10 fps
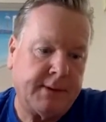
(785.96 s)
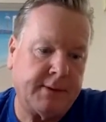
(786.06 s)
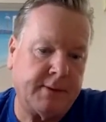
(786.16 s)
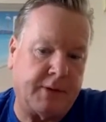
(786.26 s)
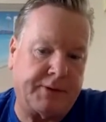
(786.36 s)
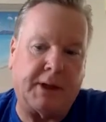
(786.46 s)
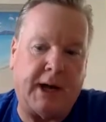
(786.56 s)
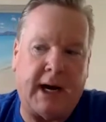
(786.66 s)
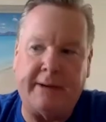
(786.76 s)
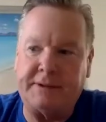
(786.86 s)
what the
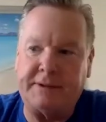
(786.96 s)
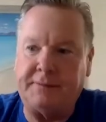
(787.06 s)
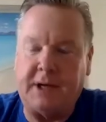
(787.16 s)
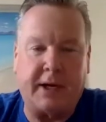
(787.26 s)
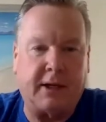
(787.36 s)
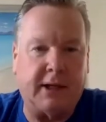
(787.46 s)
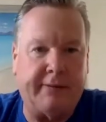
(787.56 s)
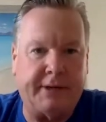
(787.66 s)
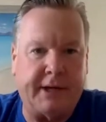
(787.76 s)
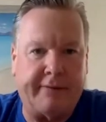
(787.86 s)
lives of
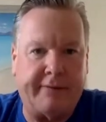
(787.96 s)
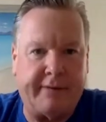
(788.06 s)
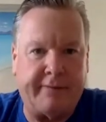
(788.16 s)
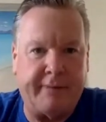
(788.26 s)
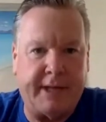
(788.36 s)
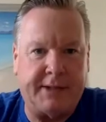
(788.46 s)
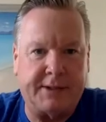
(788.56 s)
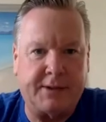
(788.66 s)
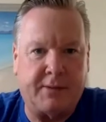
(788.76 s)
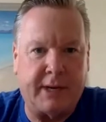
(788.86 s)
9/11 have meant to
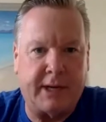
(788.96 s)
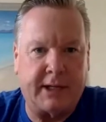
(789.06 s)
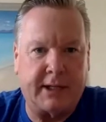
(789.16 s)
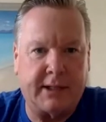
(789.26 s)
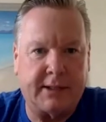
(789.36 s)
so many.